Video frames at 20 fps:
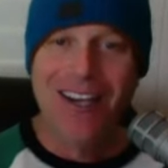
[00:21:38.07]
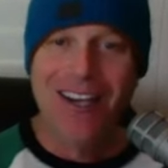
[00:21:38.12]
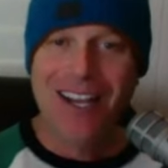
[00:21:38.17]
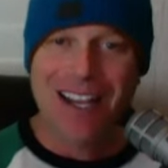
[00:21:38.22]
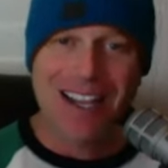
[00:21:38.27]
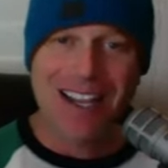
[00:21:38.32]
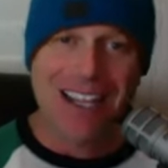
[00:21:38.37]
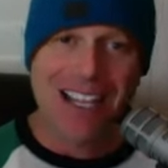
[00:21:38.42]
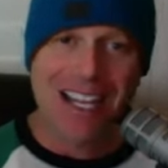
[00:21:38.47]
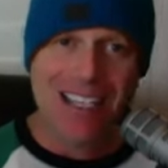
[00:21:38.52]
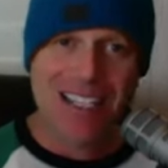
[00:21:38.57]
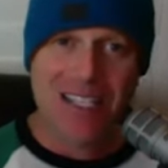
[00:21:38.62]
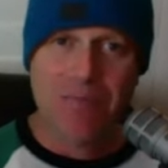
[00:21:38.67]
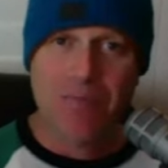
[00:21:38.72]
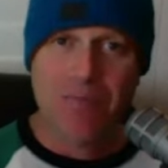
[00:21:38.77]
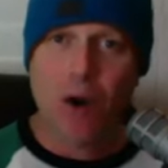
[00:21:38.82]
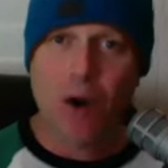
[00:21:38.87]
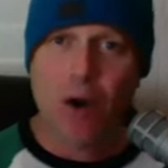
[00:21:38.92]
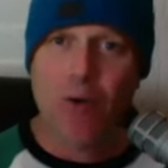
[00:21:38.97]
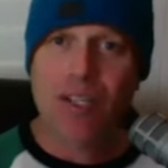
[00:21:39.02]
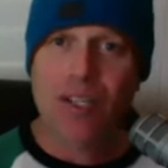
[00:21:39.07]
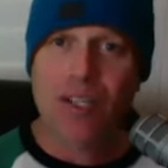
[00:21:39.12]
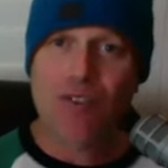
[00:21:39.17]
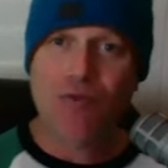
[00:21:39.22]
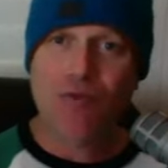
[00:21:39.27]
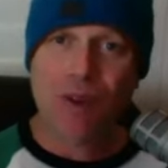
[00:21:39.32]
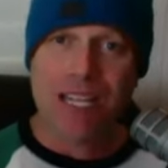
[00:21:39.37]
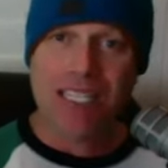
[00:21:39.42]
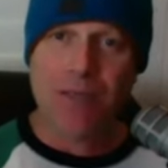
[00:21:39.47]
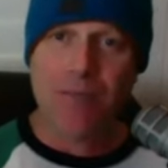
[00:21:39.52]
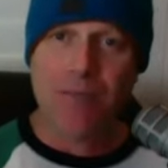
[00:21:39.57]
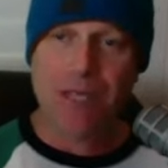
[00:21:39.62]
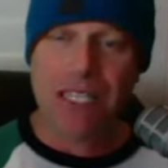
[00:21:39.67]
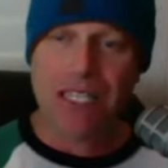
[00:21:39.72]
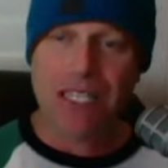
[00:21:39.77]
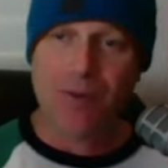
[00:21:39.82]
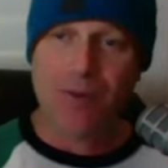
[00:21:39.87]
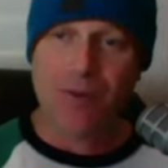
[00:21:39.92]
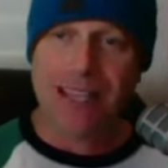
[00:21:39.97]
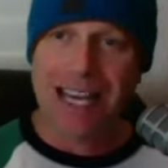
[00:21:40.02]
You can get some bonus
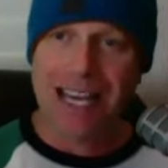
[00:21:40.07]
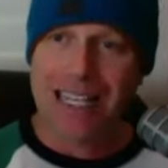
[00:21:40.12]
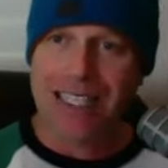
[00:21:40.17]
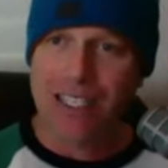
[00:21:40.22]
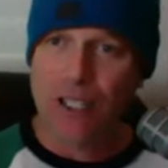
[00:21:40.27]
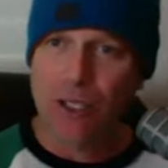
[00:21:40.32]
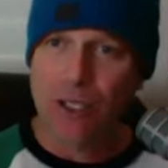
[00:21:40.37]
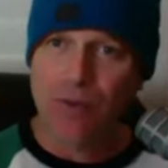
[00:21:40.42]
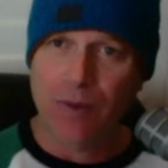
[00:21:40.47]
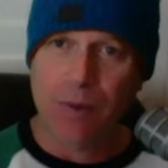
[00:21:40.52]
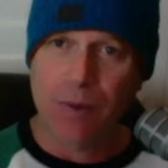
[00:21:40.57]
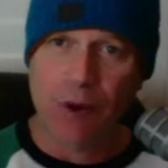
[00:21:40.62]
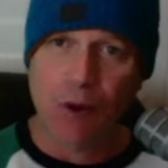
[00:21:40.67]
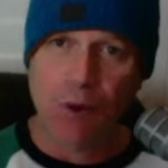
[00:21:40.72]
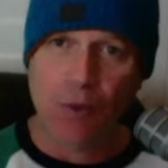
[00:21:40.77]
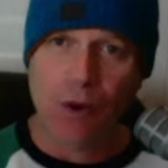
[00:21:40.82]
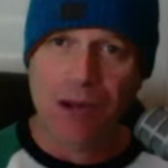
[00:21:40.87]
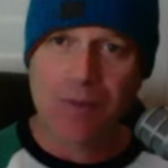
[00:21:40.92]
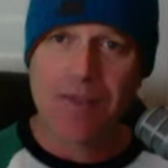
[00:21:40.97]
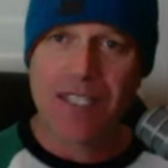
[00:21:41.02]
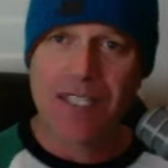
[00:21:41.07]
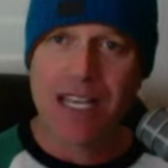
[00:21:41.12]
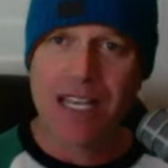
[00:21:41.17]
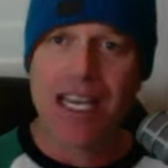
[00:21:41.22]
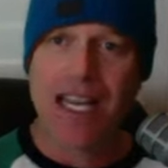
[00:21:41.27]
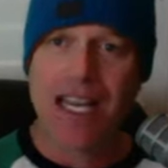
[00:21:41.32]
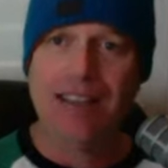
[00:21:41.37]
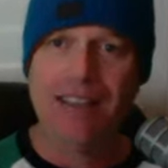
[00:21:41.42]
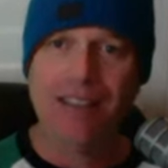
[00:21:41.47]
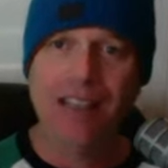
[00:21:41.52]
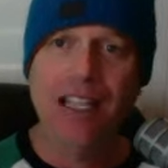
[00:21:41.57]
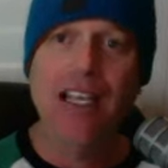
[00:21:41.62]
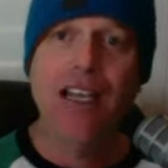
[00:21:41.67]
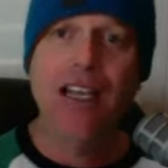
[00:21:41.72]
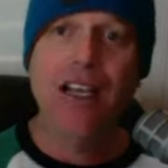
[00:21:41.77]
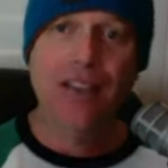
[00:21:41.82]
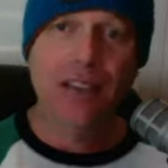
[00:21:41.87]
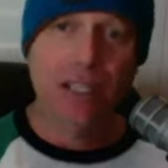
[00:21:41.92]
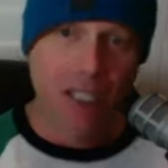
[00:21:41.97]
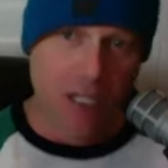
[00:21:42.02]
recipes with that too from her website at
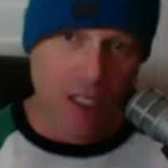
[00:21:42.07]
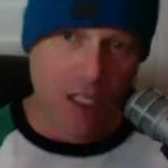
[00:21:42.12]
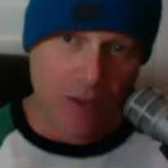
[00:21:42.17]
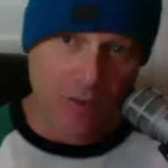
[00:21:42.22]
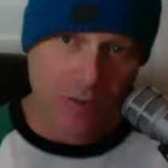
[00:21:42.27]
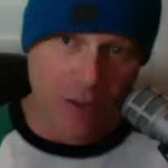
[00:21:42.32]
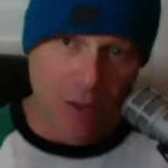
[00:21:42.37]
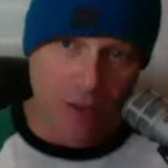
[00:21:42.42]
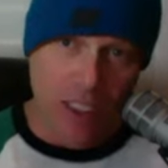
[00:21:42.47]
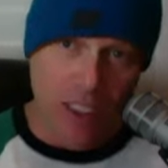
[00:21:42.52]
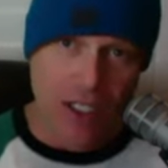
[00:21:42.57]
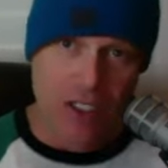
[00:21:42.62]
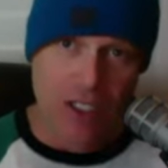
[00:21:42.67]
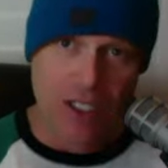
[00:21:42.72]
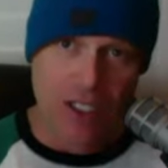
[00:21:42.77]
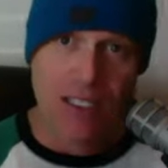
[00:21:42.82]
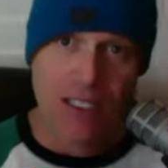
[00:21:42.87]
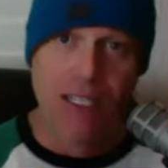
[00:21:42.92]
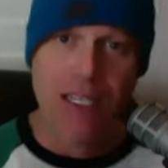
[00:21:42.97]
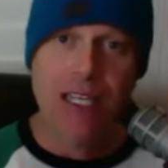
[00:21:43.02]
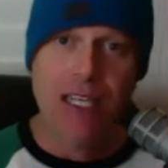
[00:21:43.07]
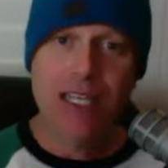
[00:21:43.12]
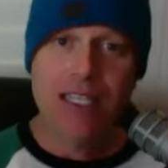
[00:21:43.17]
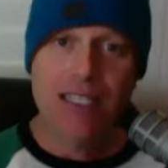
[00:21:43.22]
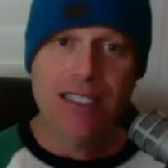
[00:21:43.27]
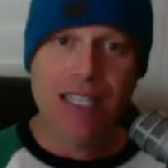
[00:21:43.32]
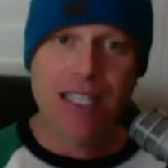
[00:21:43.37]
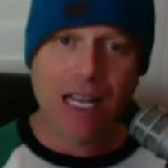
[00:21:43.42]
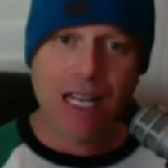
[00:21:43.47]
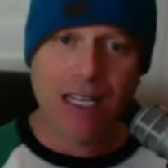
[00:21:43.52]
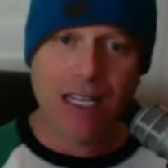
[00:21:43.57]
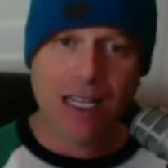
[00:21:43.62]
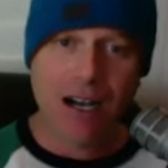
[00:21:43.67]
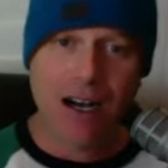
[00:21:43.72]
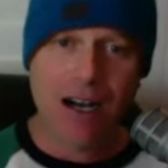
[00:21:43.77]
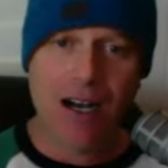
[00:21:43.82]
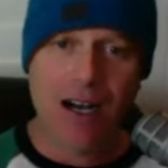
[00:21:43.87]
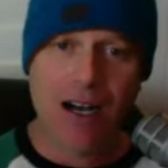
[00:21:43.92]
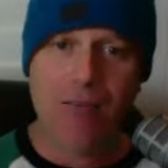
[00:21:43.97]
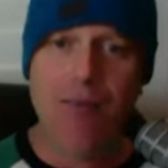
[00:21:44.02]
the colorful kitchen dot
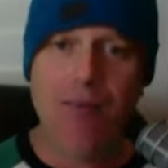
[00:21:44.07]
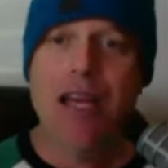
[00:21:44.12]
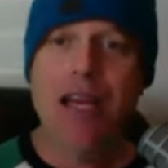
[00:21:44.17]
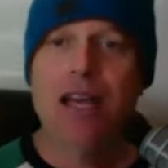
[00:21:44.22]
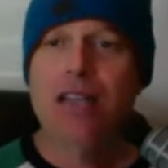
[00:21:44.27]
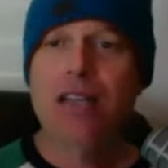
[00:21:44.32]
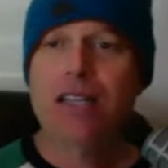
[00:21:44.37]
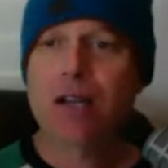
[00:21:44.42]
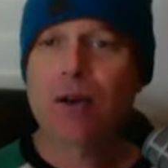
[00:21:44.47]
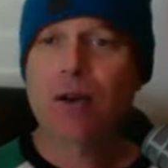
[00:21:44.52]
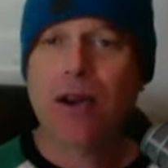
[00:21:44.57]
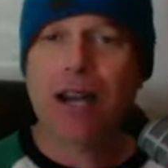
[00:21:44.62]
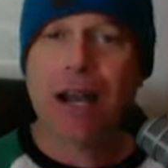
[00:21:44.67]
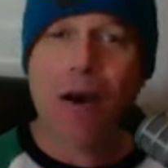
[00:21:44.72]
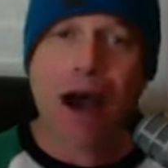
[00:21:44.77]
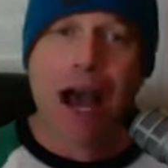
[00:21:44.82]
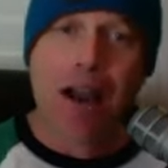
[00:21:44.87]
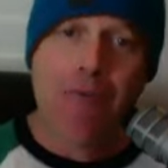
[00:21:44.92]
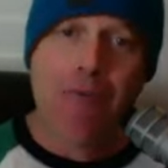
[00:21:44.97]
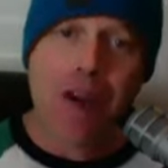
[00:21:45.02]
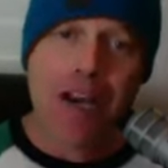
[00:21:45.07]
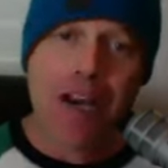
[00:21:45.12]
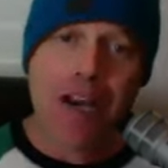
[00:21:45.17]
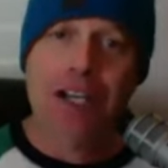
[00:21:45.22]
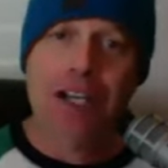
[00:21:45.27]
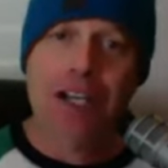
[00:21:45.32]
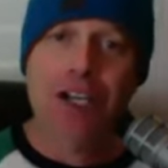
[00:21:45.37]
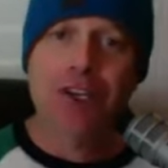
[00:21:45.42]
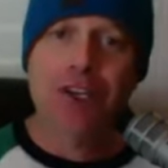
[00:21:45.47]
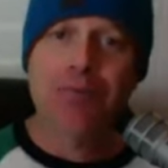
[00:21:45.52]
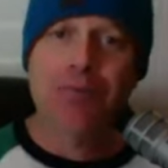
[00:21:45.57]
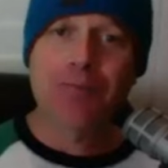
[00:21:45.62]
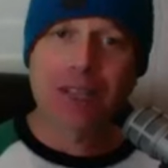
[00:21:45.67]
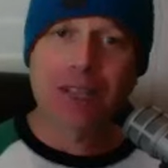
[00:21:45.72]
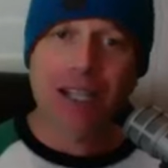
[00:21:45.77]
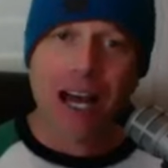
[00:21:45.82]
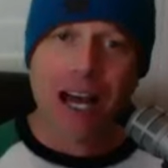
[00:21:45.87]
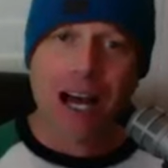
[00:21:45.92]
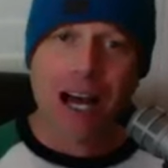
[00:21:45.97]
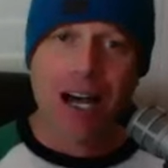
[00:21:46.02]
com. So now I read on your
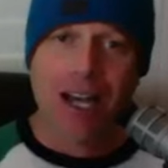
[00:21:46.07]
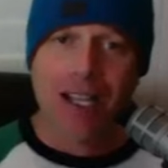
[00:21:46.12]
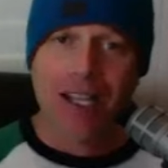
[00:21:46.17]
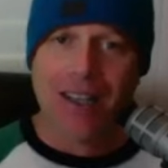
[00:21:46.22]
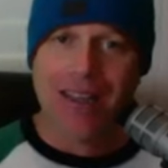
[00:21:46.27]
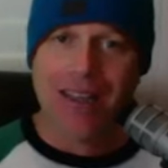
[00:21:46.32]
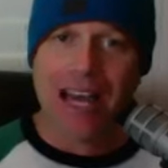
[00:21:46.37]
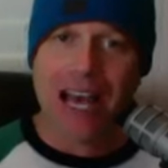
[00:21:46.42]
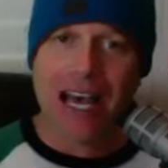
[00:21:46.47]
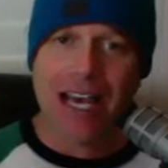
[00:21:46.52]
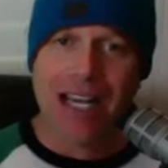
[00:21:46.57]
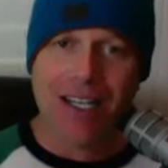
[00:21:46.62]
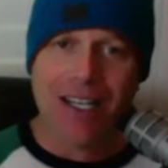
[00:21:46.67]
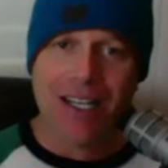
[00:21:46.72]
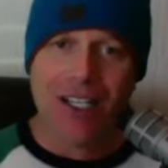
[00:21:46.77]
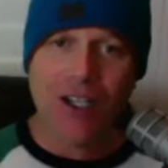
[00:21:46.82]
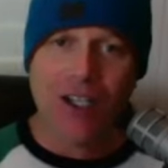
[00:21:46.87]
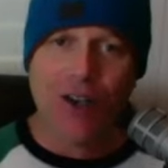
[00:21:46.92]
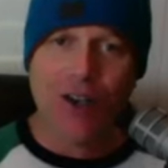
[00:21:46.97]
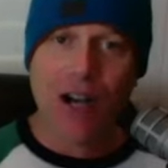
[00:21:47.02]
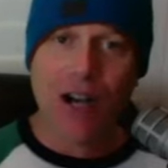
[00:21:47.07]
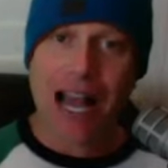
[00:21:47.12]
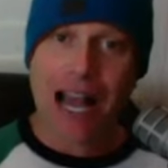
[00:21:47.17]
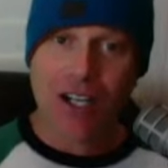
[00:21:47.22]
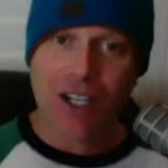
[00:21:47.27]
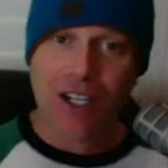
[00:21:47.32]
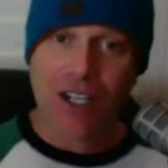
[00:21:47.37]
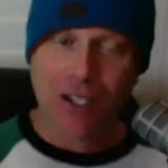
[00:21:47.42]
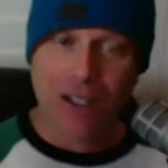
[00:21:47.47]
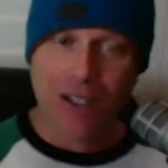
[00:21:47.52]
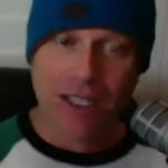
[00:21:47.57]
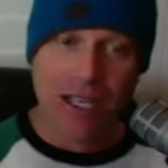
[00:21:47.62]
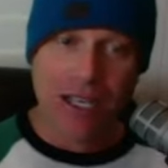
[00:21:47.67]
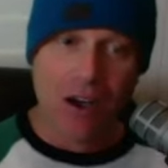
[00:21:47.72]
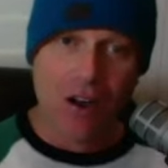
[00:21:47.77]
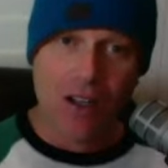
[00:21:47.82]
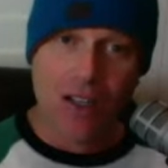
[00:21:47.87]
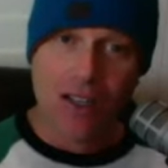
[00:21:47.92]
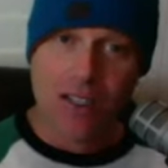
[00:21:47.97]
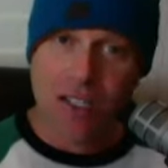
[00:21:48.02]
blog that you're actually
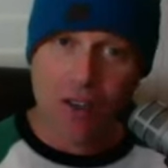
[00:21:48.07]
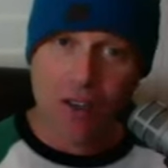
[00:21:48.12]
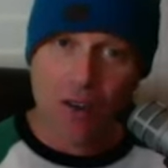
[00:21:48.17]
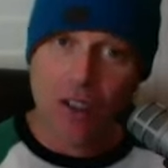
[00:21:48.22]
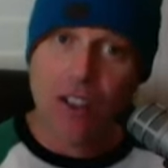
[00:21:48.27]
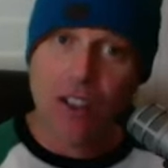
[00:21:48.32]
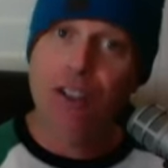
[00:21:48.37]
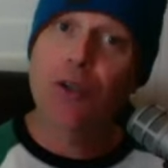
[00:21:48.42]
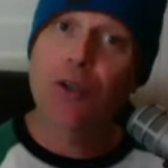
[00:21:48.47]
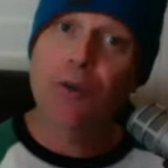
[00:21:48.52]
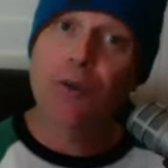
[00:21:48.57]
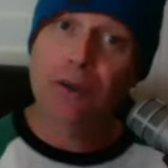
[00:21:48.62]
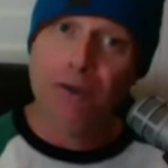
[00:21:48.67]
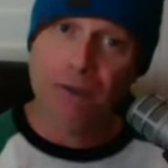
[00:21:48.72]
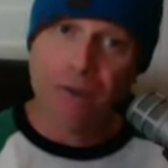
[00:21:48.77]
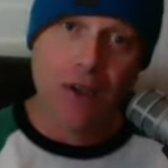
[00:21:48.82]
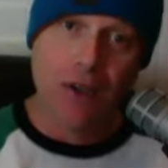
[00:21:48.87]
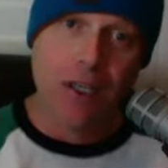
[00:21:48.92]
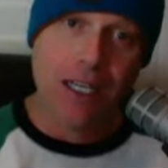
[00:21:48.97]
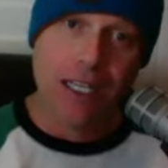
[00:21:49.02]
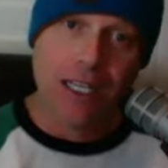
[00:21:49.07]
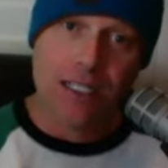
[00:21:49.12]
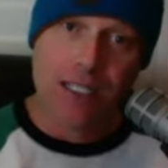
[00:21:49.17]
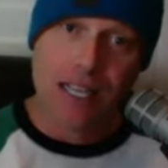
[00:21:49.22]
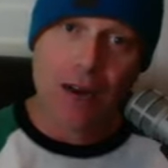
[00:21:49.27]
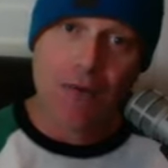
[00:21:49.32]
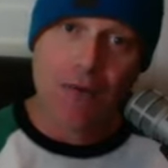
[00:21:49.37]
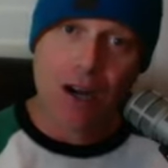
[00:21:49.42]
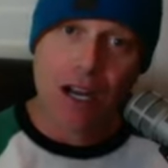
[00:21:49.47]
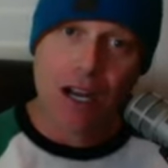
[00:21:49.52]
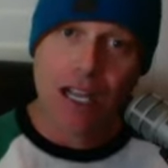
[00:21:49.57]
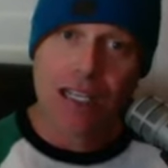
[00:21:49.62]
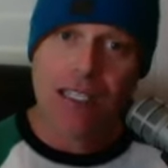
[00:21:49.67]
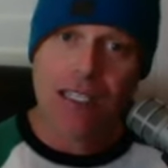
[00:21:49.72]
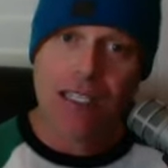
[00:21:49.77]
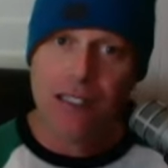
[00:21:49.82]
also gluten-free. Is that right?